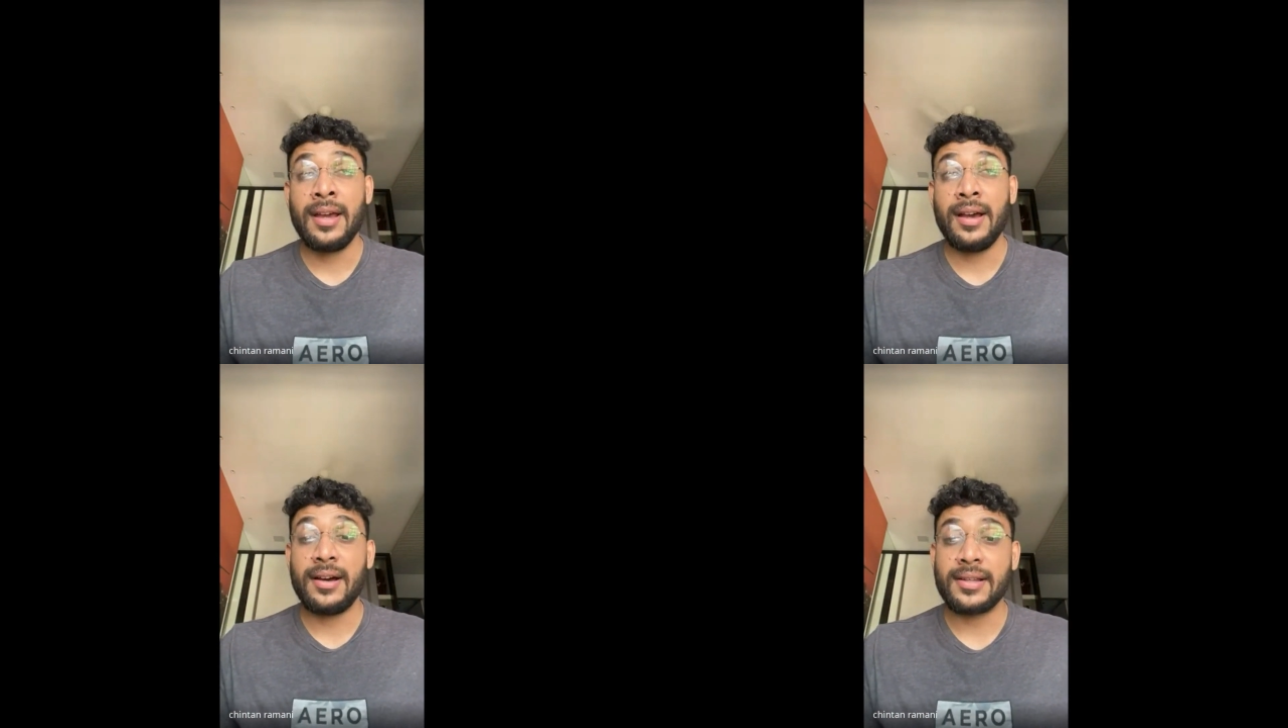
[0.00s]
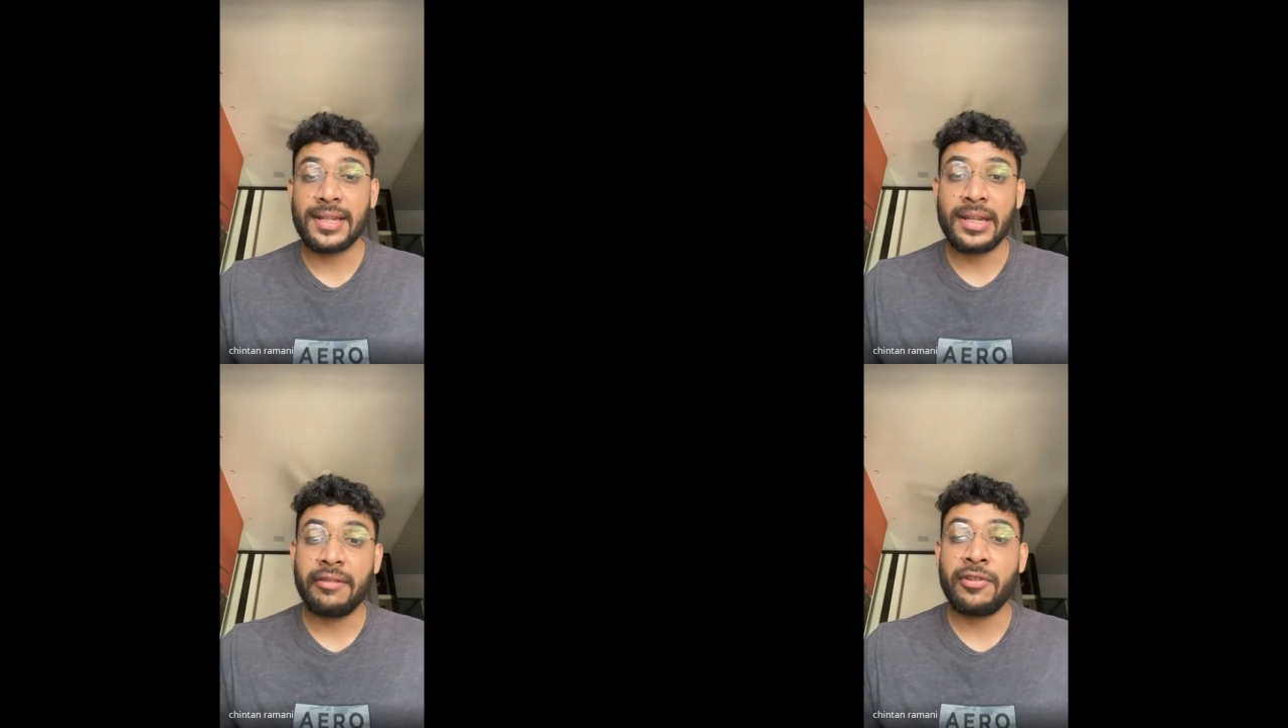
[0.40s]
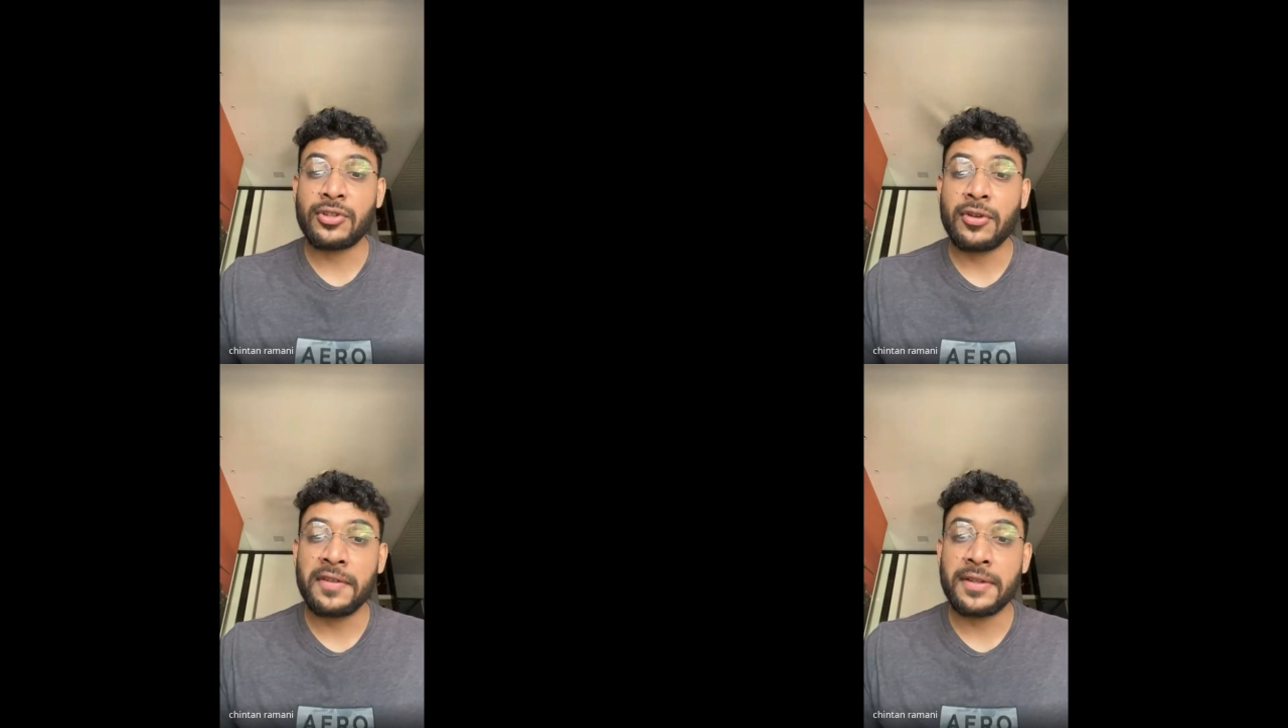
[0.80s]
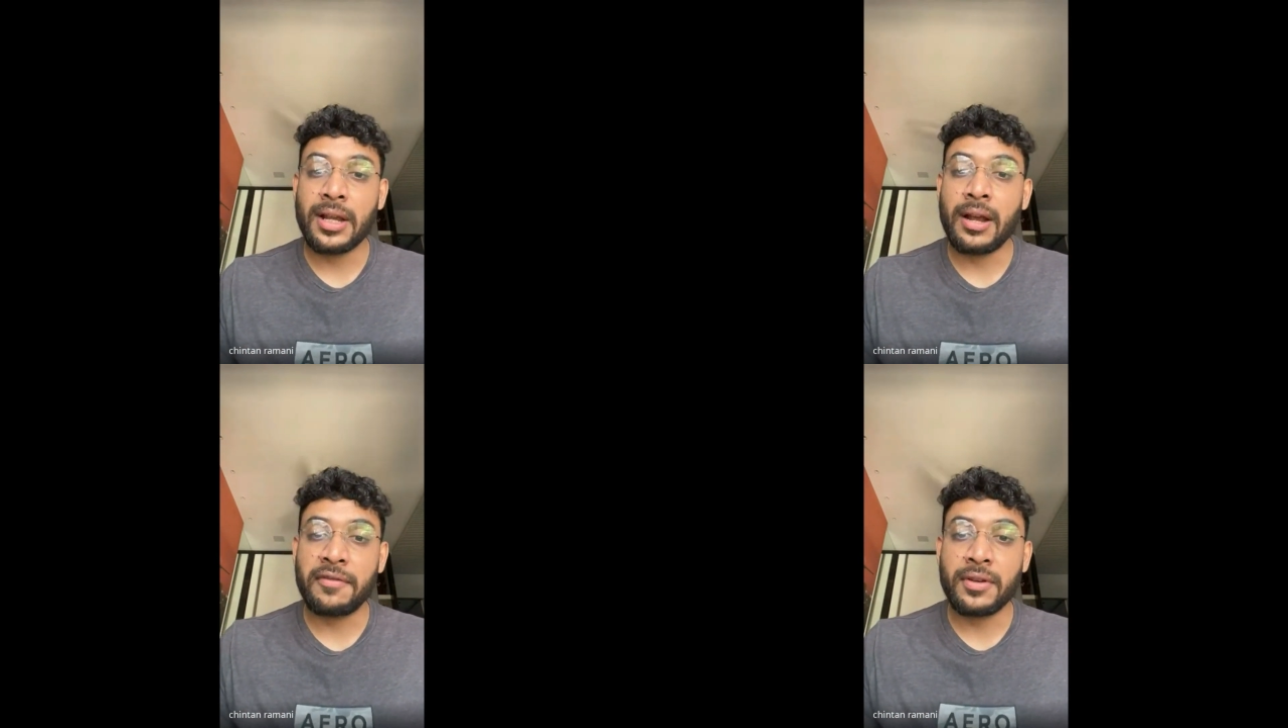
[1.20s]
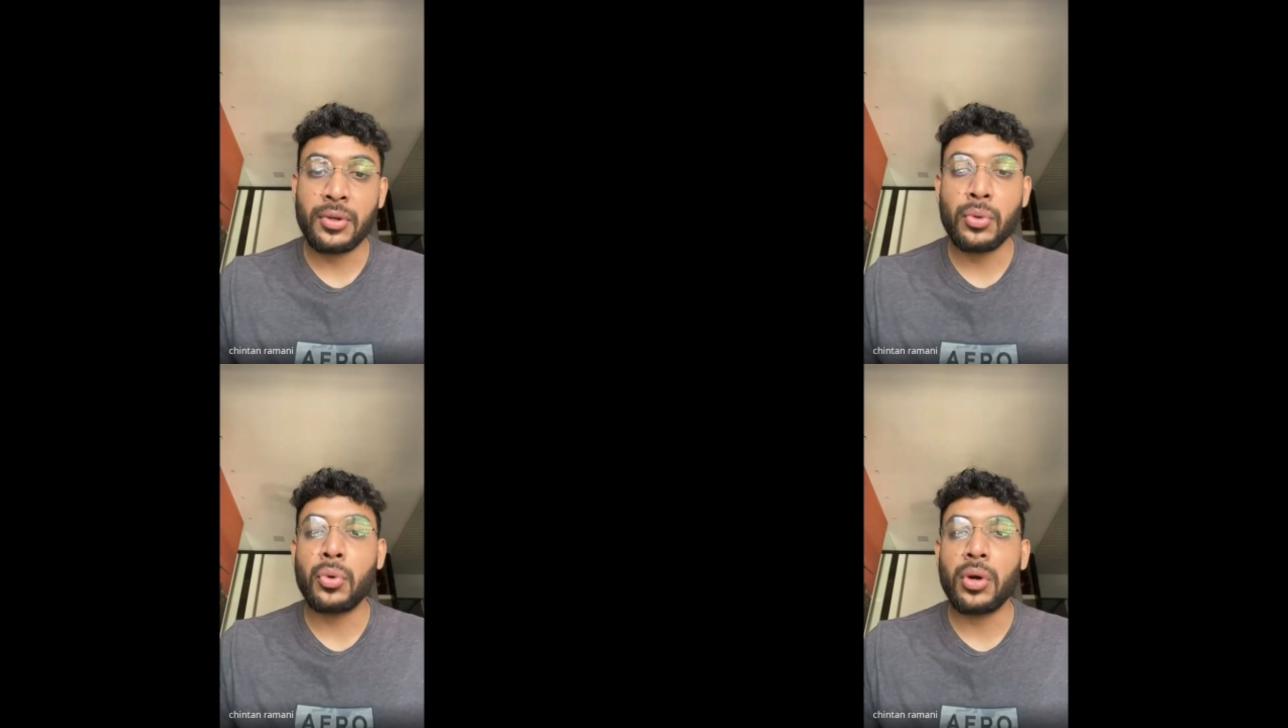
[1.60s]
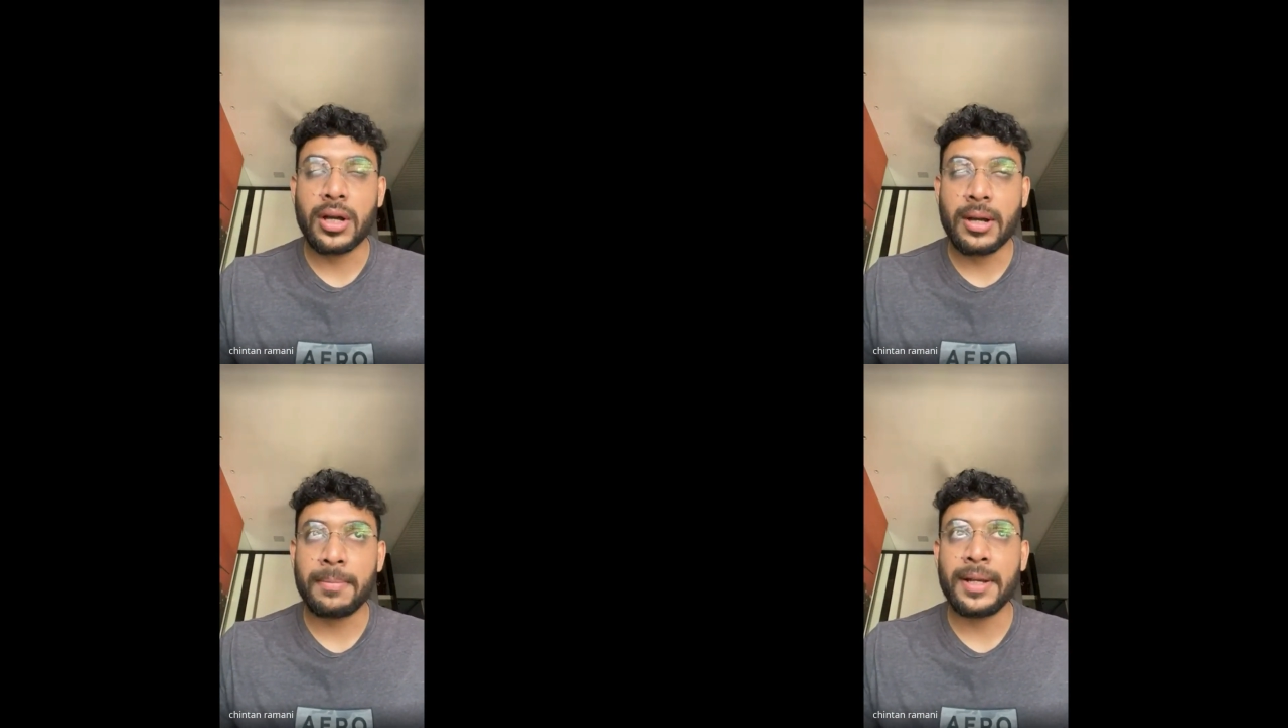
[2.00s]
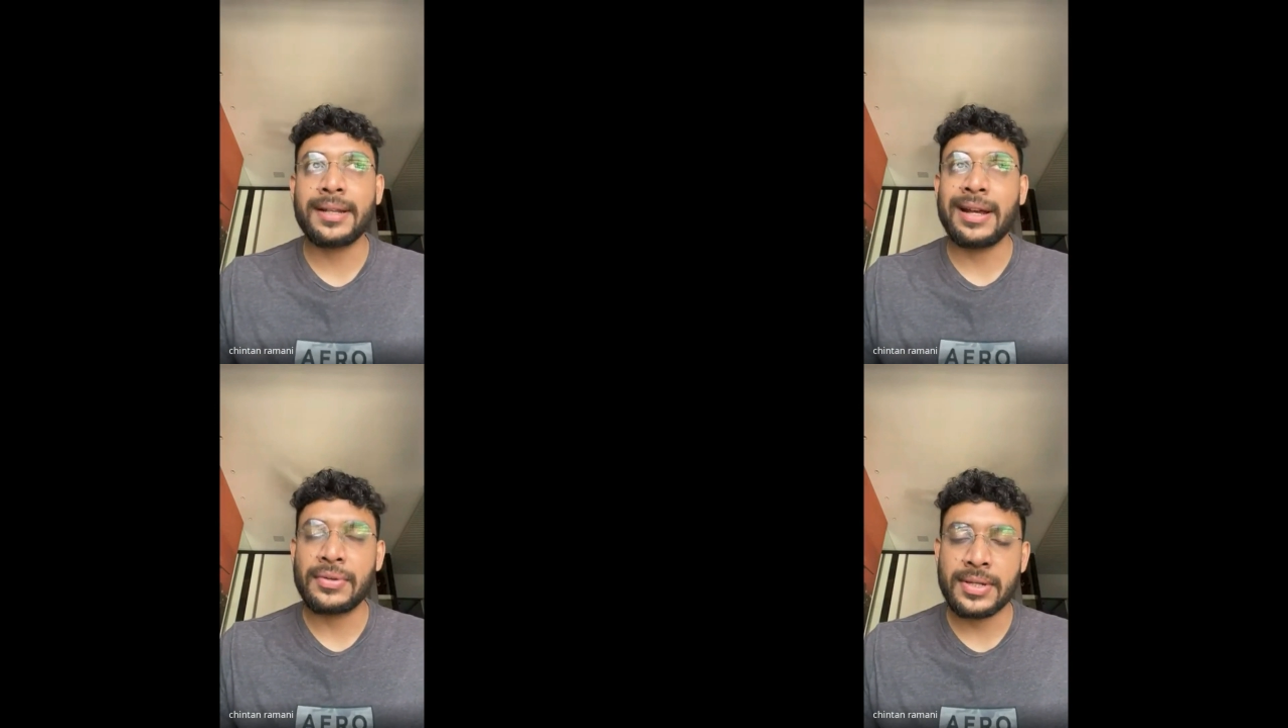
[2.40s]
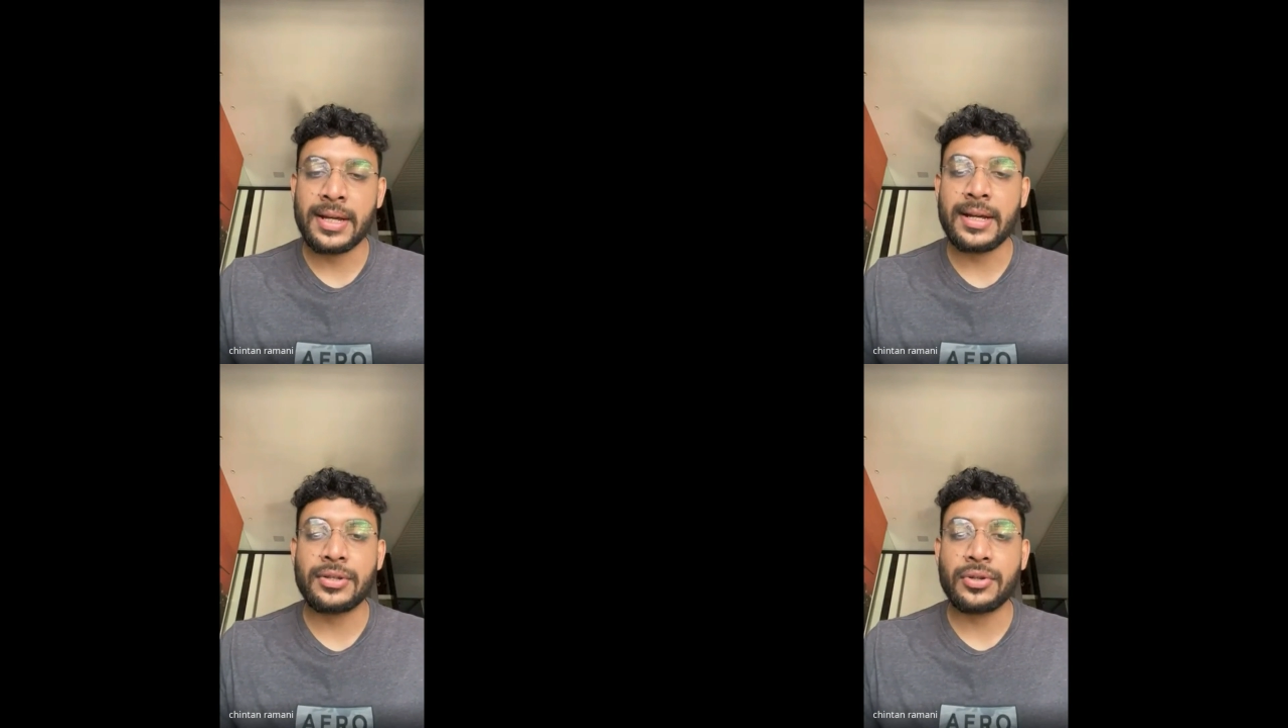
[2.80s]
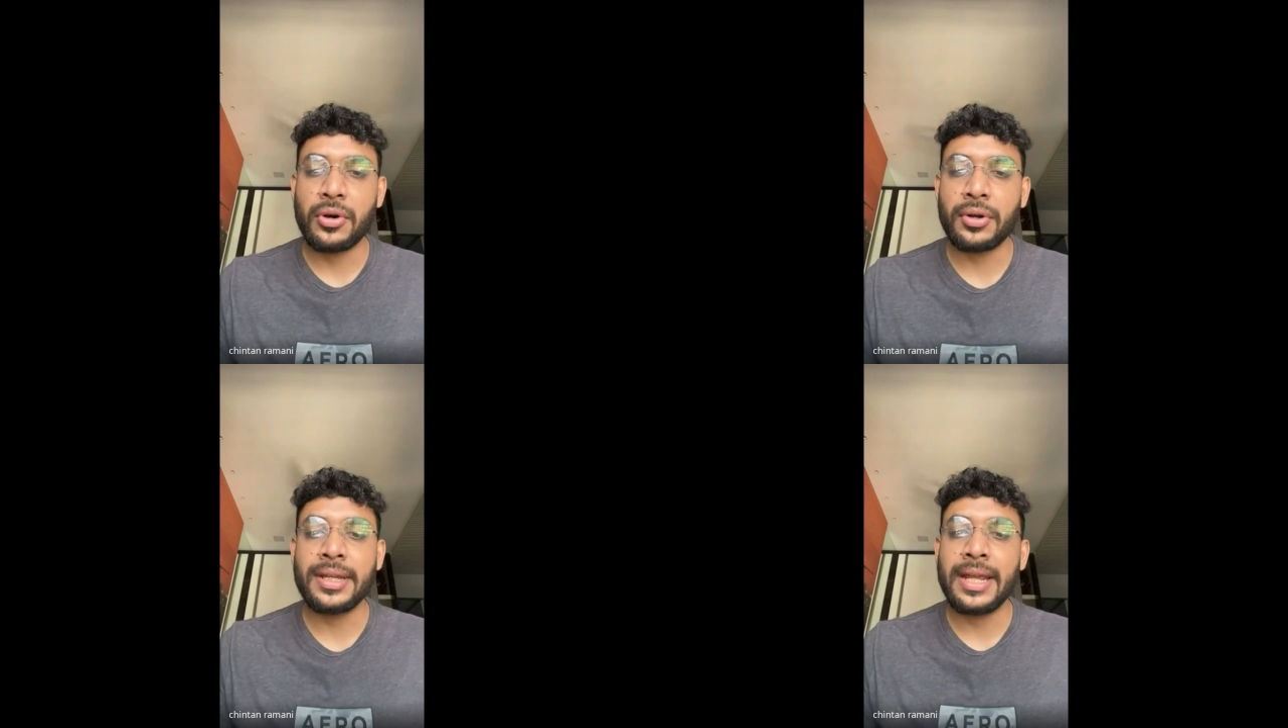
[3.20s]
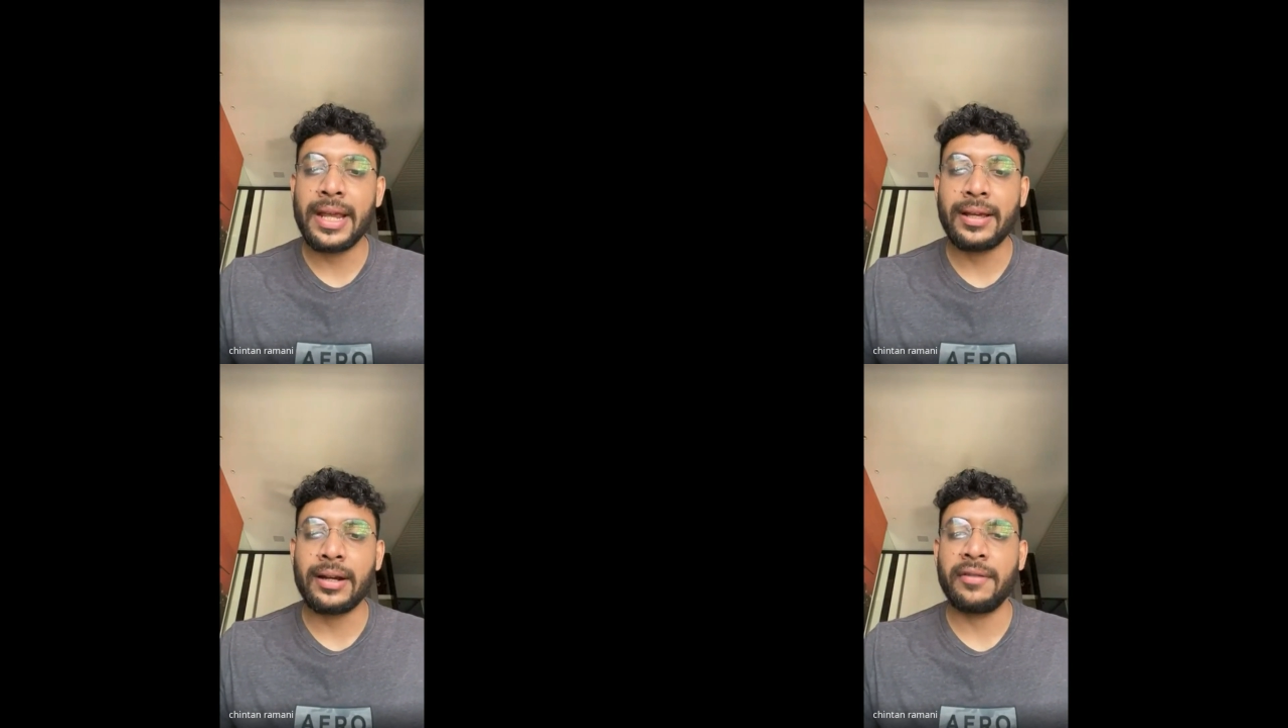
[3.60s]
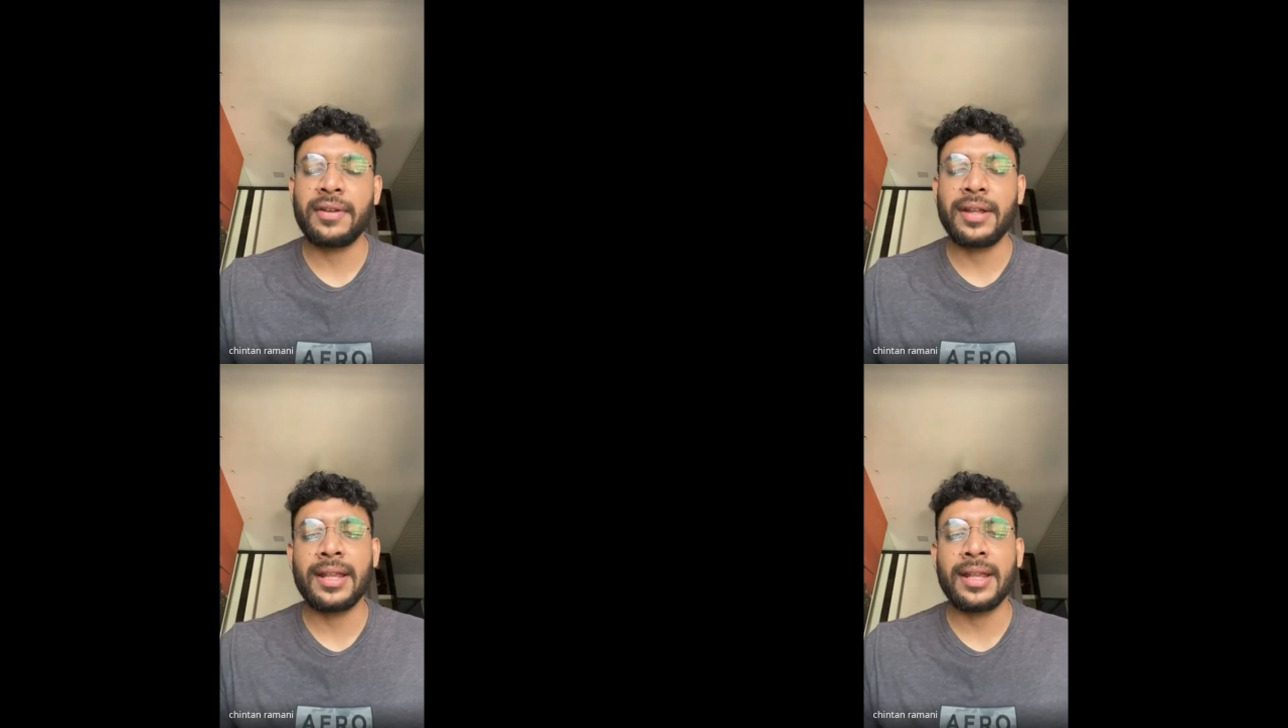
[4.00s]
a senior first officer after you complete 1,000 hours on the aircraft.